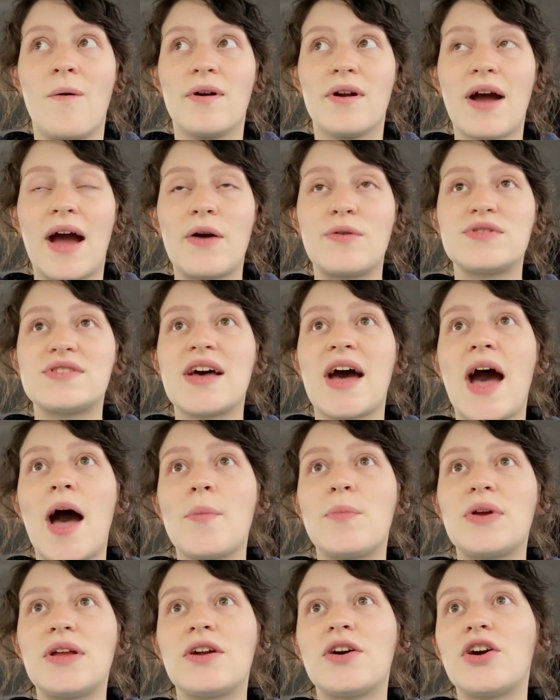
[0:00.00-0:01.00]
I was
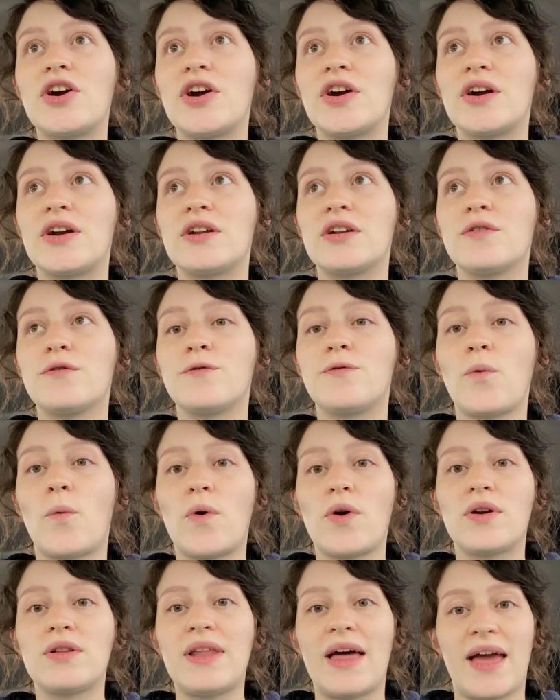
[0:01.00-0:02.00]
happy to earn
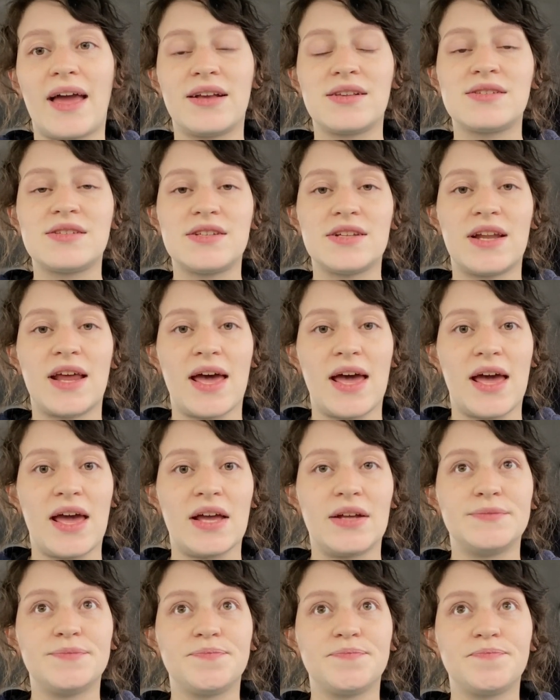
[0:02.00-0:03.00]
4 legs
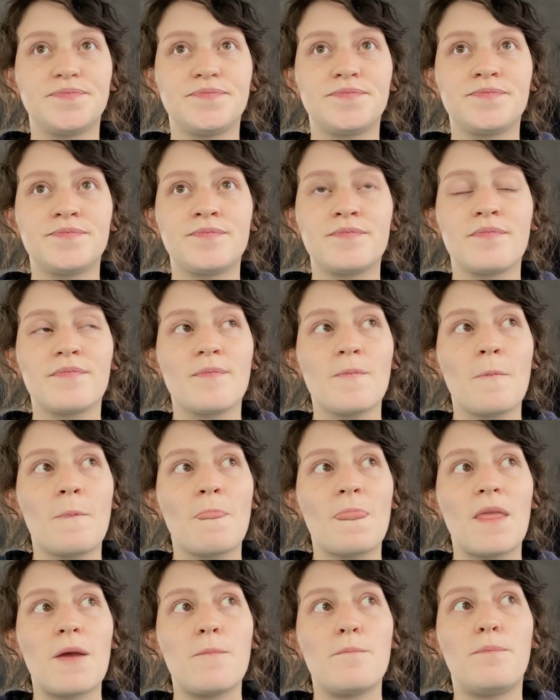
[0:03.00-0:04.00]
today,
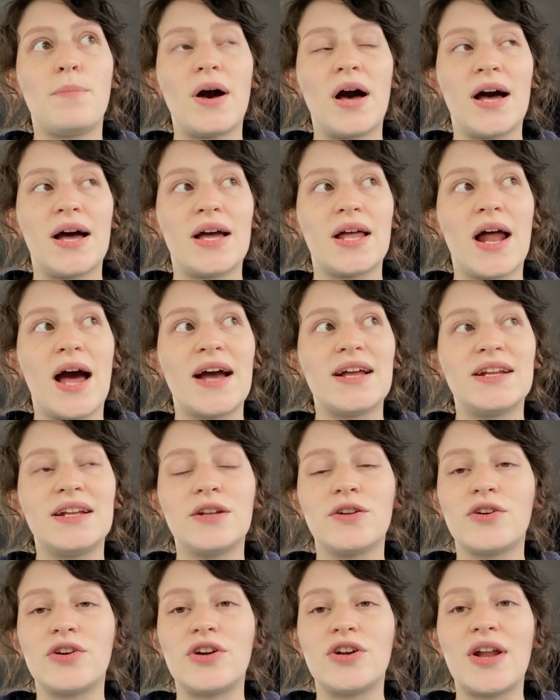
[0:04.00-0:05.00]
but I
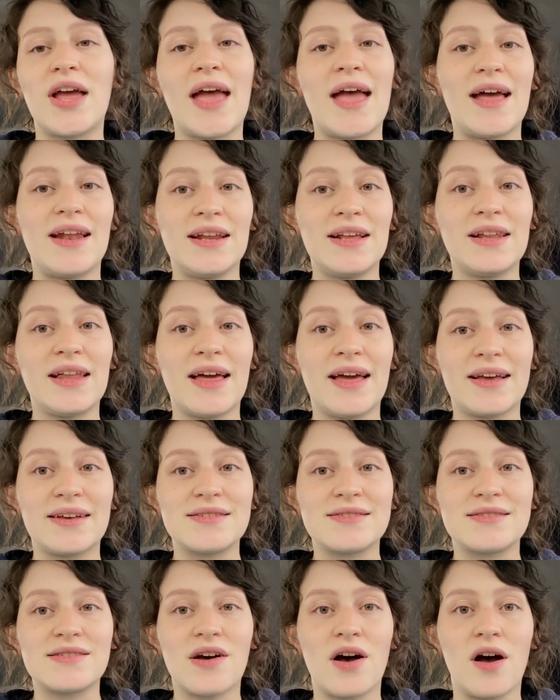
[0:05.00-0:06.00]
didn't earn any
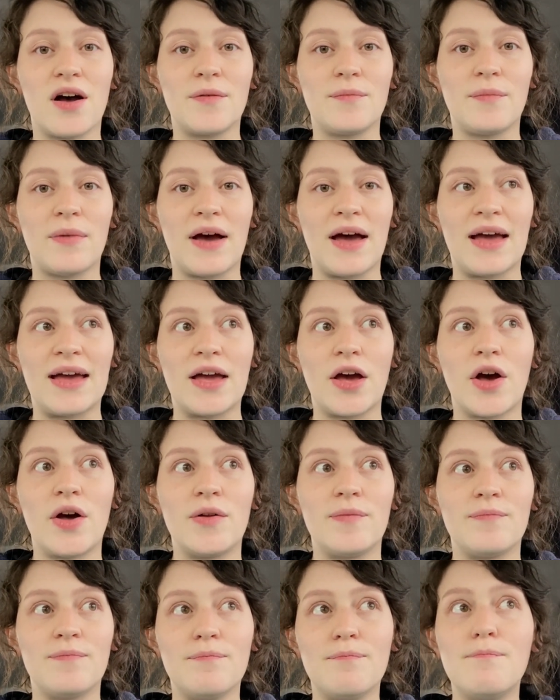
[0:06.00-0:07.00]
legs on my
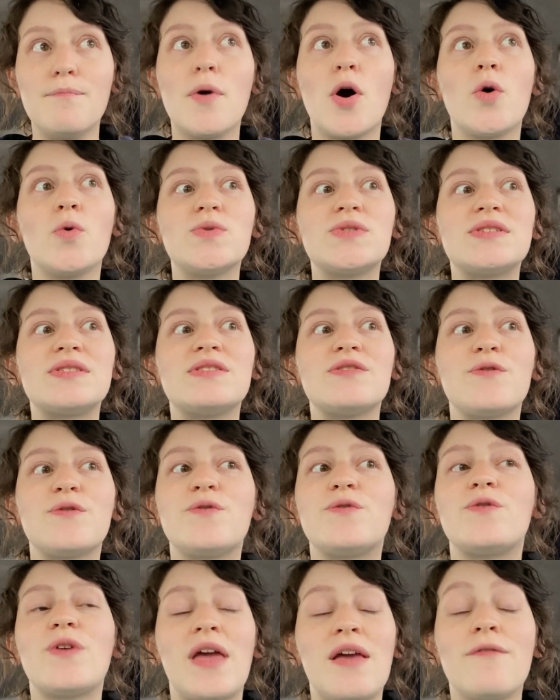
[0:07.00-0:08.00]
most
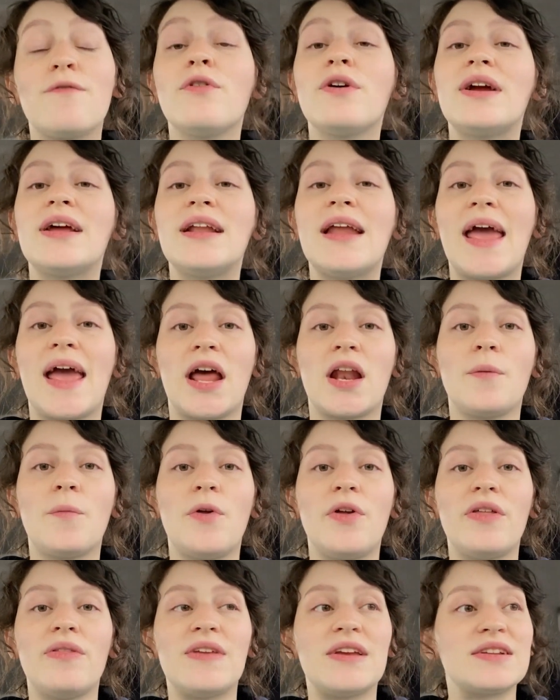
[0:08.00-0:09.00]
favorite
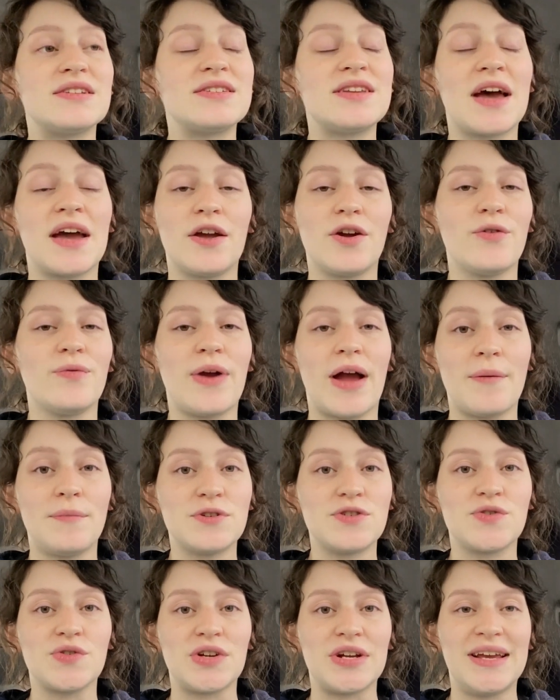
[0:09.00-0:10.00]
animal in the entire
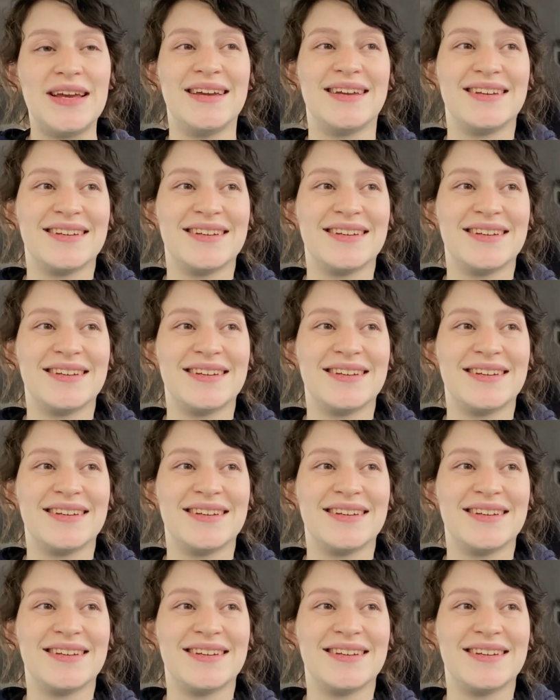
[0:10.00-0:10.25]
Rabbitry.